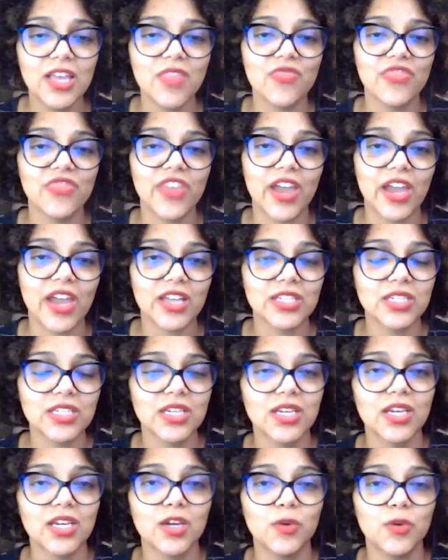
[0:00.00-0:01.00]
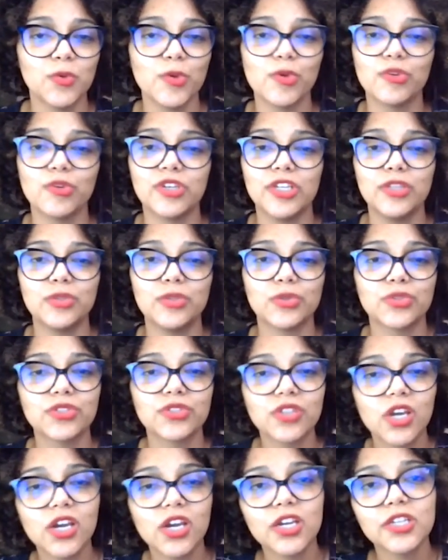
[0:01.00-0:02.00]
that we will need to
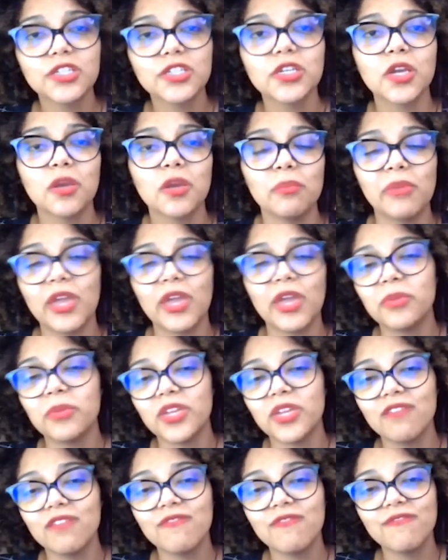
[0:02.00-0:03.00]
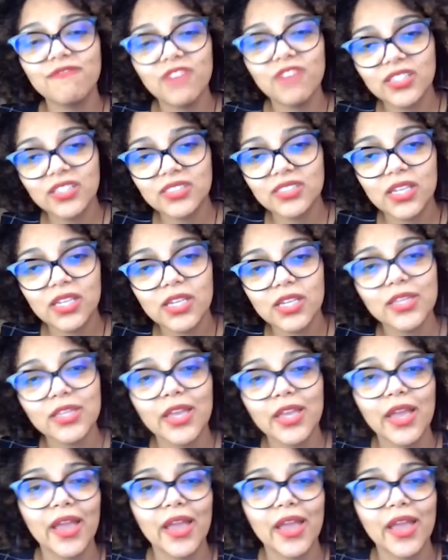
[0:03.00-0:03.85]
search, maybe fix it,